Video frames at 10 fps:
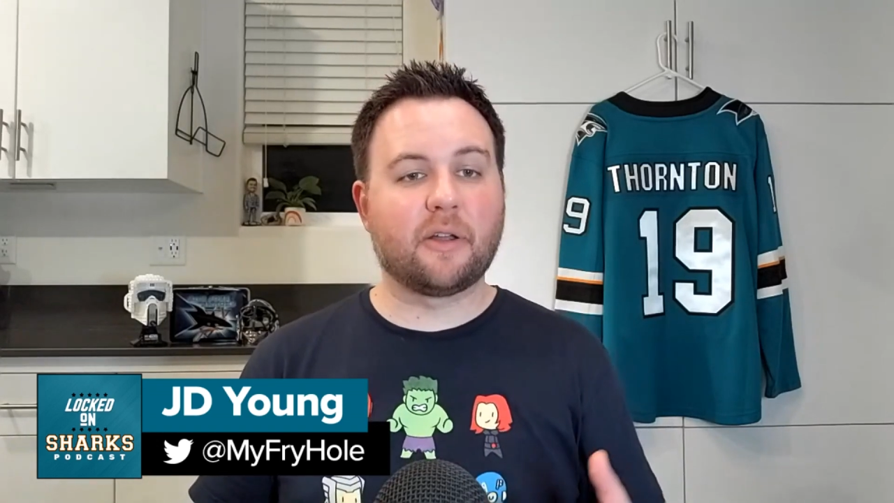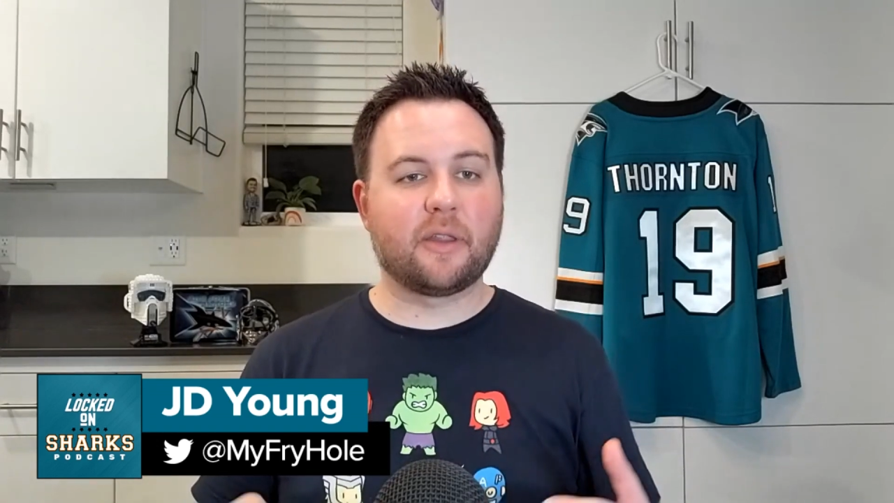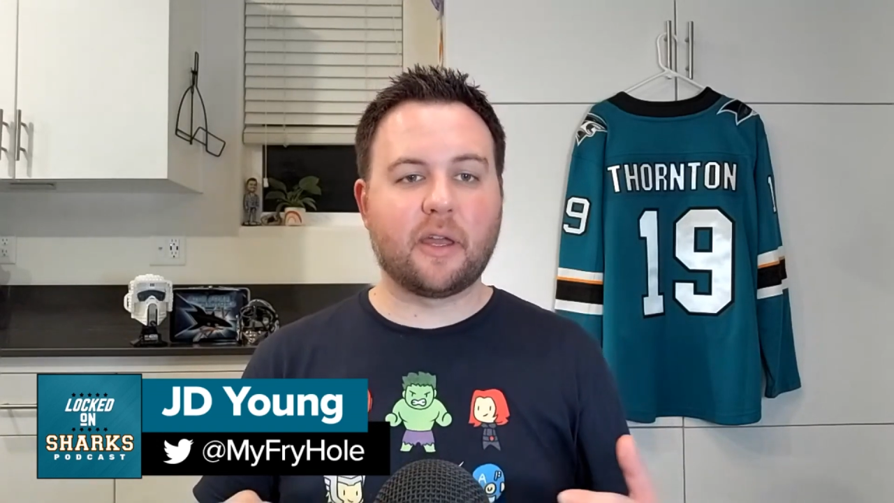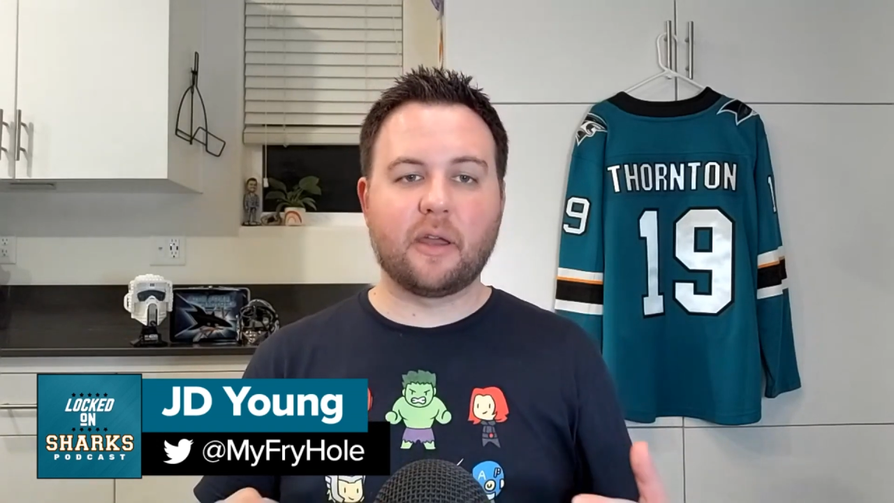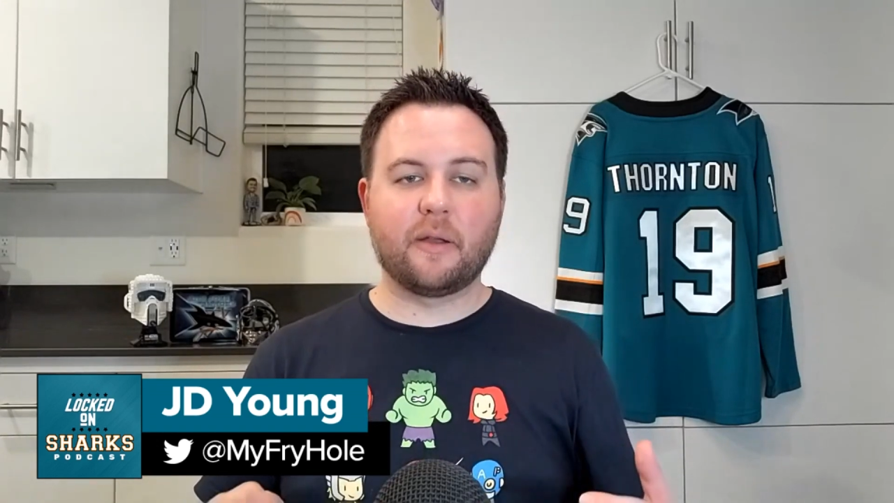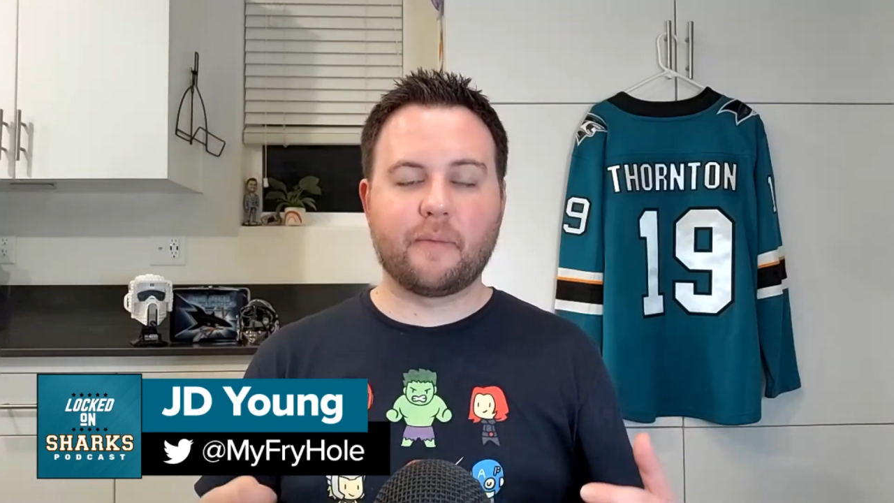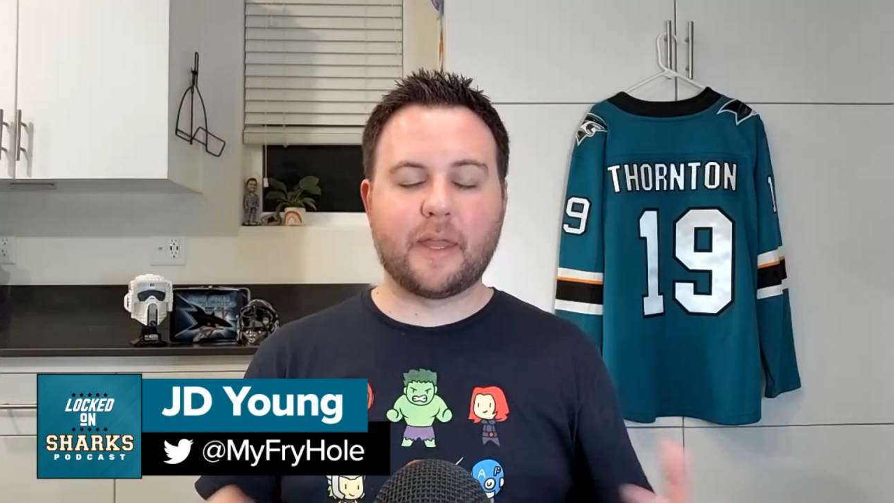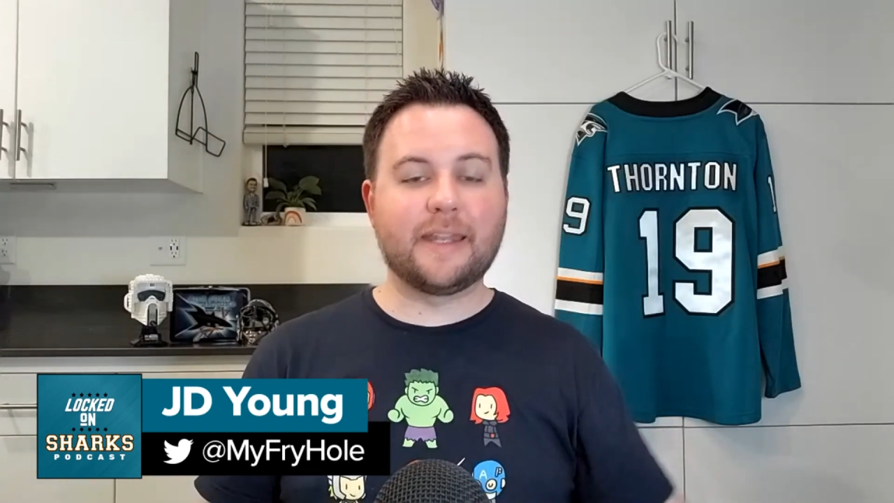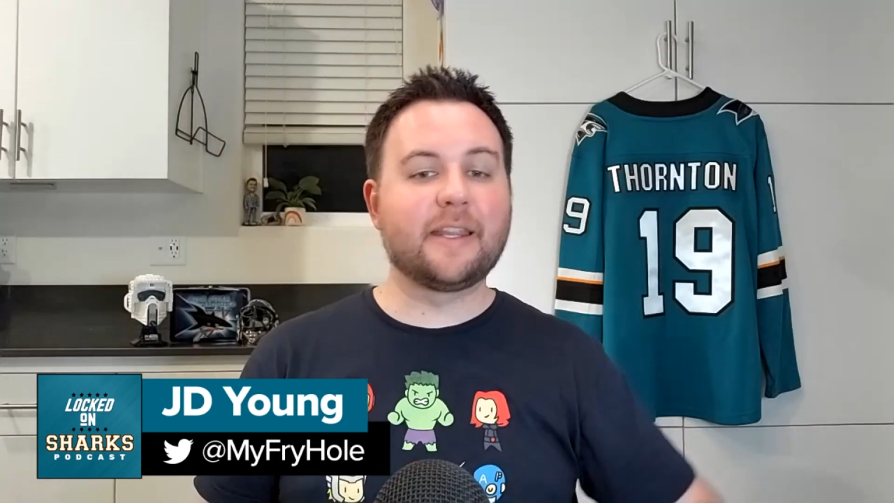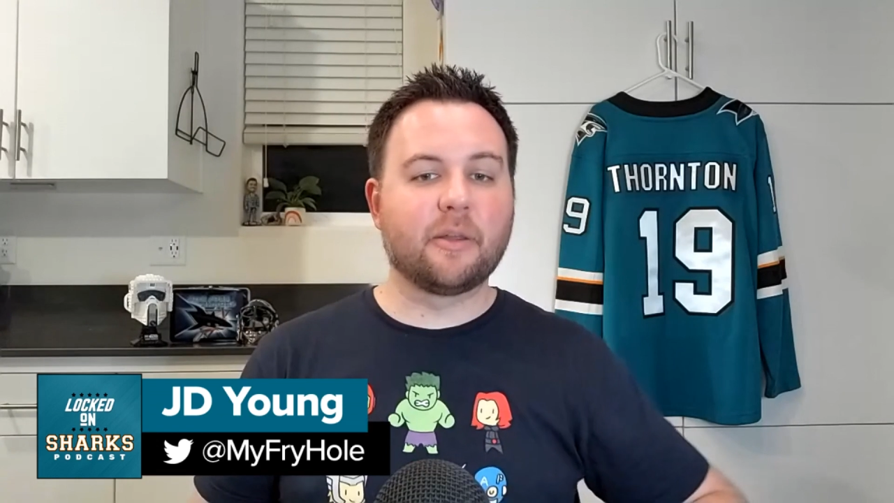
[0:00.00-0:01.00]
They
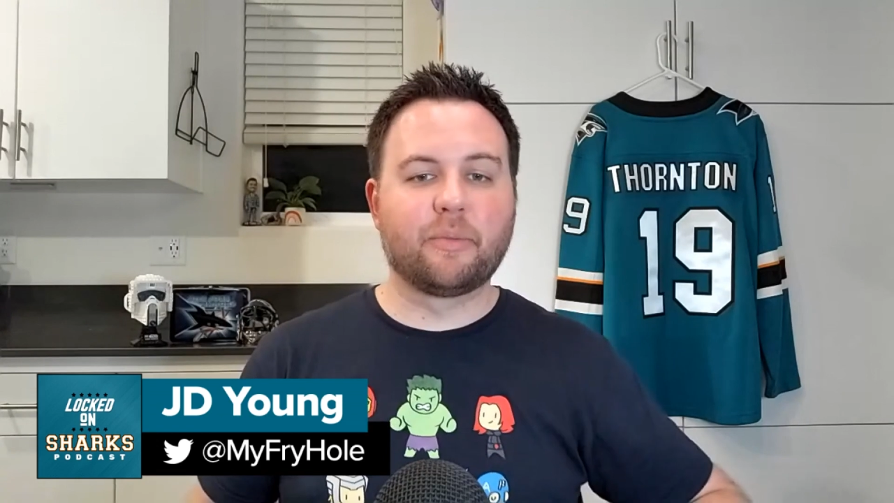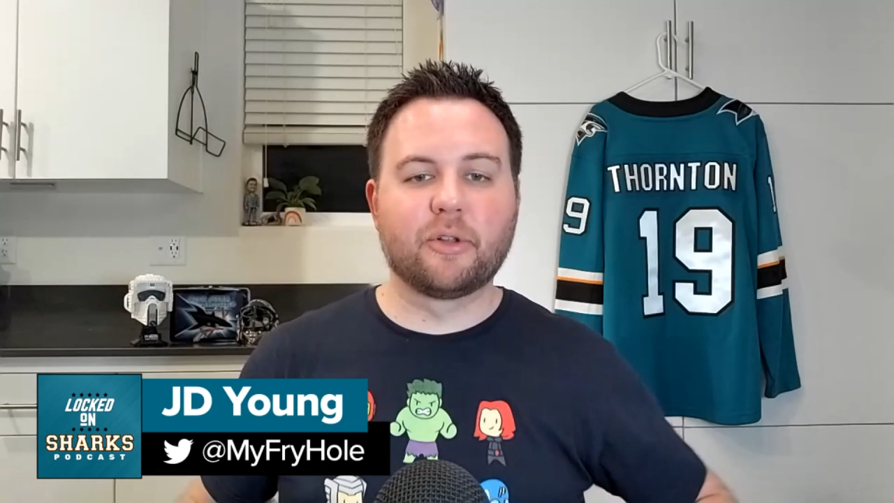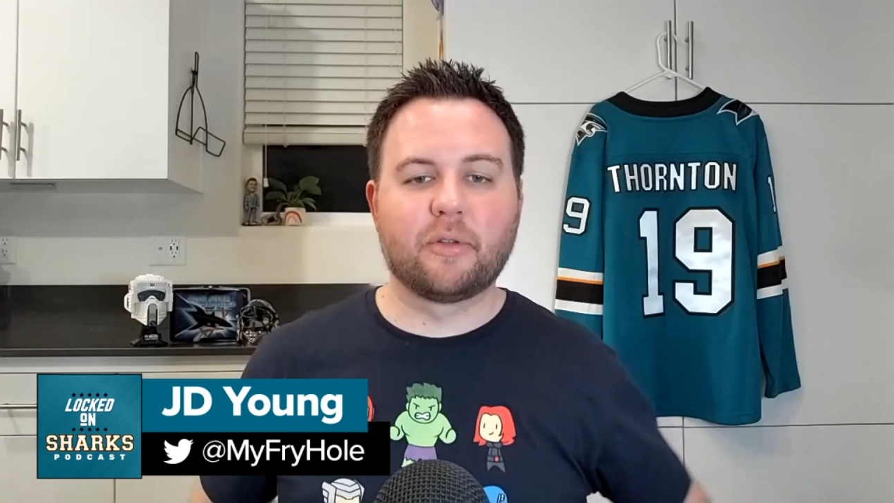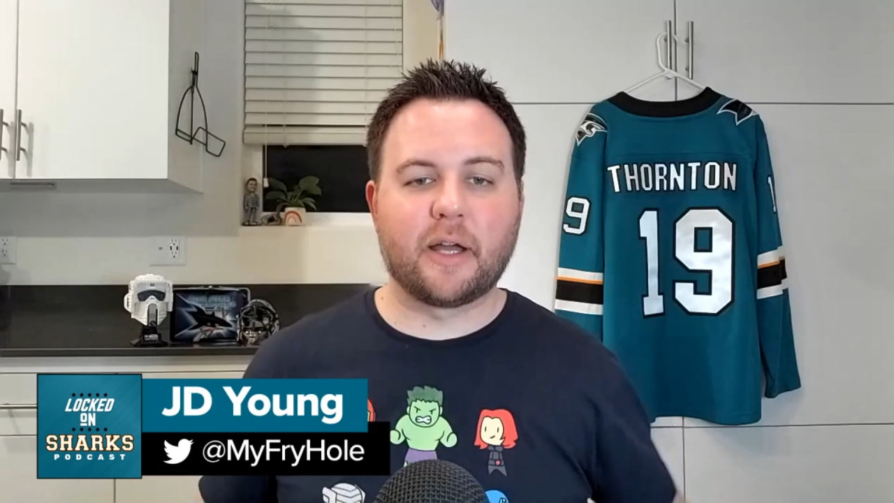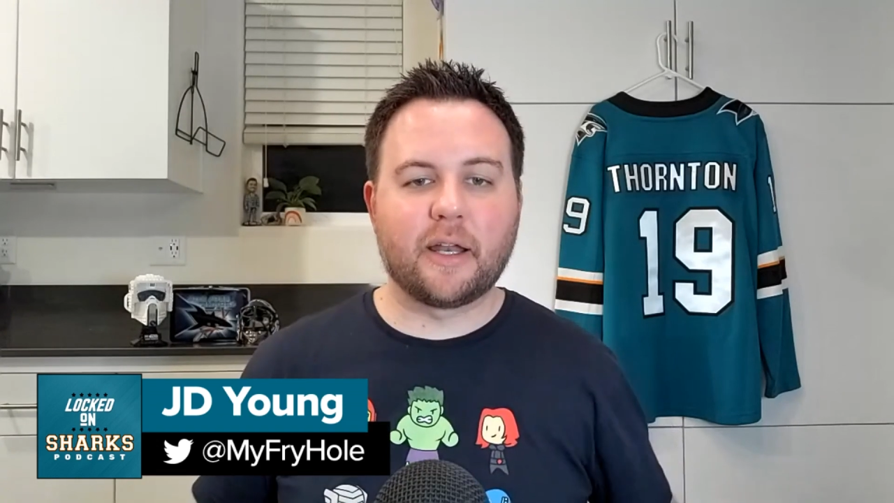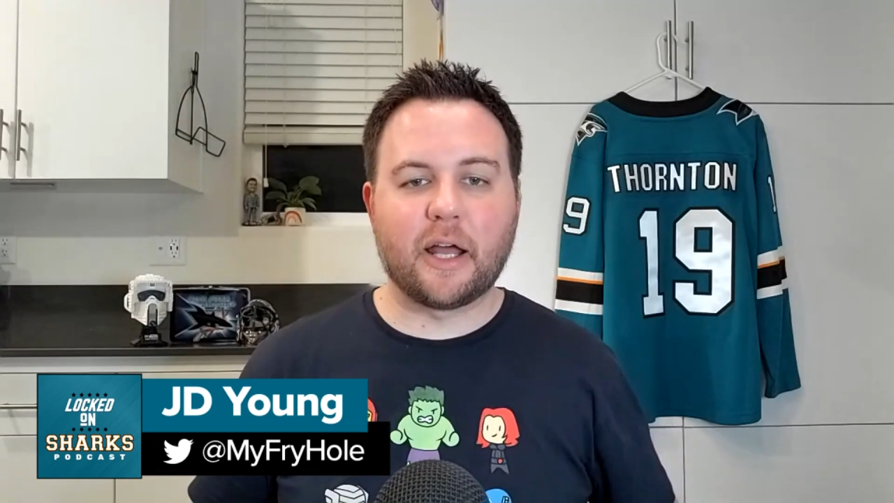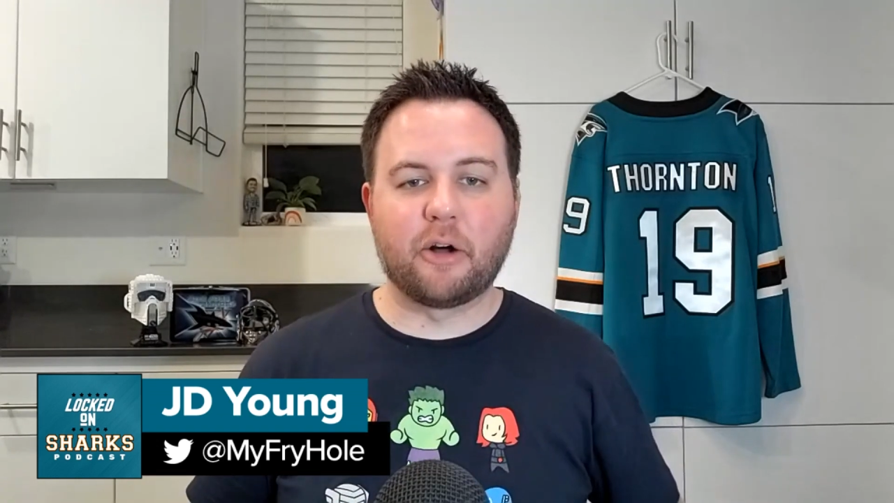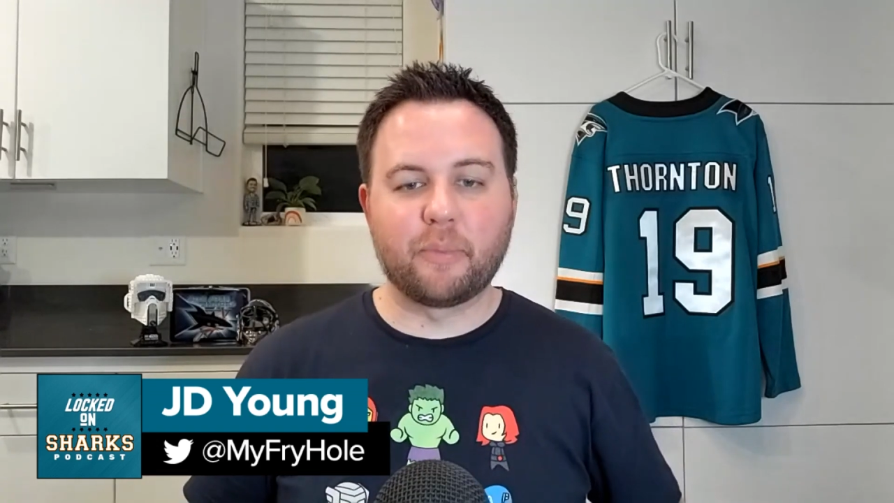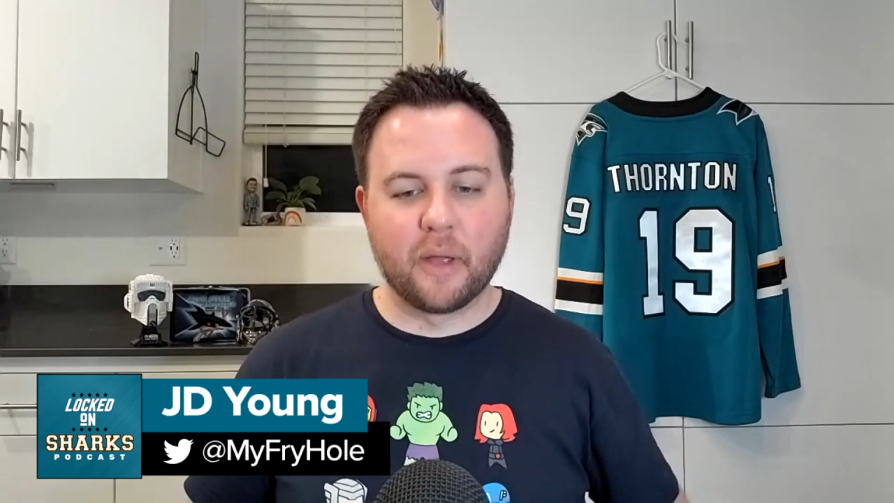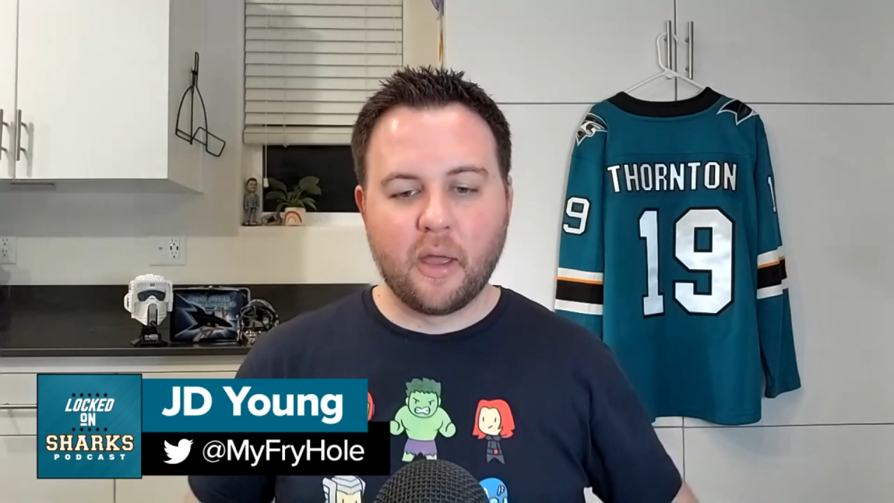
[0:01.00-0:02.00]
need the blue line
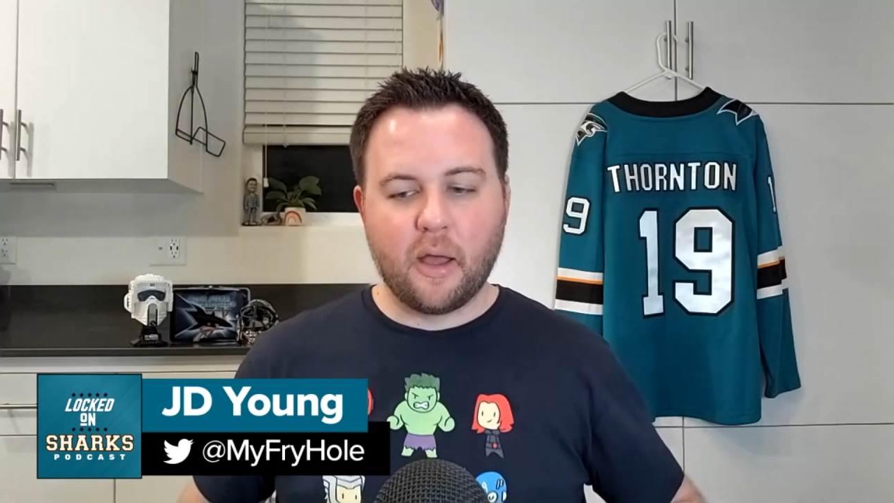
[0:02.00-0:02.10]
help.